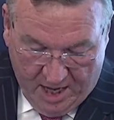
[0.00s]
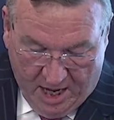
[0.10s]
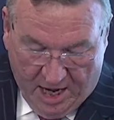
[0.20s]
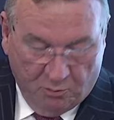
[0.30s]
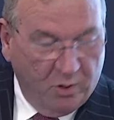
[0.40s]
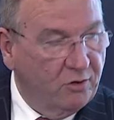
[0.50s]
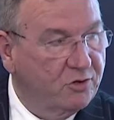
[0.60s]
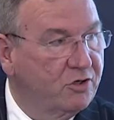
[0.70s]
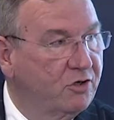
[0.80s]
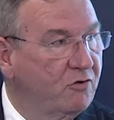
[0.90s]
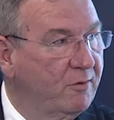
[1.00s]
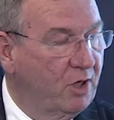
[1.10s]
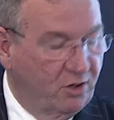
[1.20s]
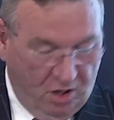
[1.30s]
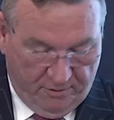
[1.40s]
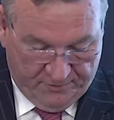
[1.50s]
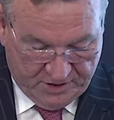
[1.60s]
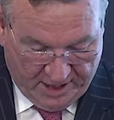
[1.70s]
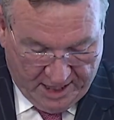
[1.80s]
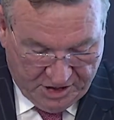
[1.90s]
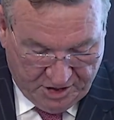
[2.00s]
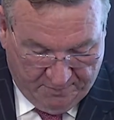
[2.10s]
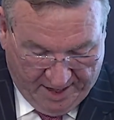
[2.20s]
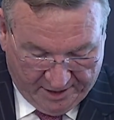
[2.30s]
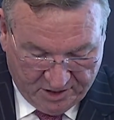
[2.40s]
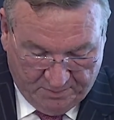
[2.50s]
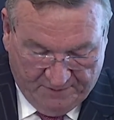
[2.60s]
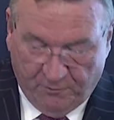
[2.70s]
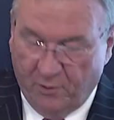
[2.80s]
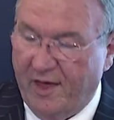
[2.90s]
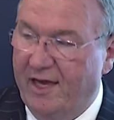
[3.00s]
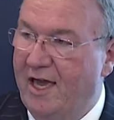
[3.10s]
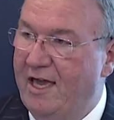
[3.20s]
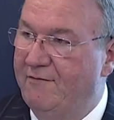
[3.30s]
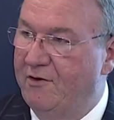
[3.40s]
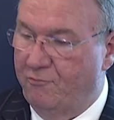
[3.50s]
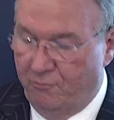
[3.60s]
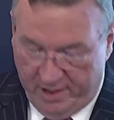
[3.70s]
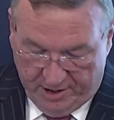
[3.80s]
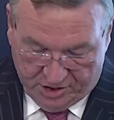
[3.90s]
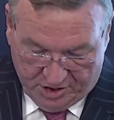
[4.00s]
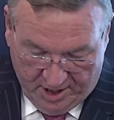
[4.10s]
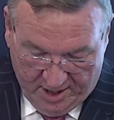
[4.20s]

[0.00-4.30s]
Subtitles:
and 1 or 2 criminal confiscation matters before they even reach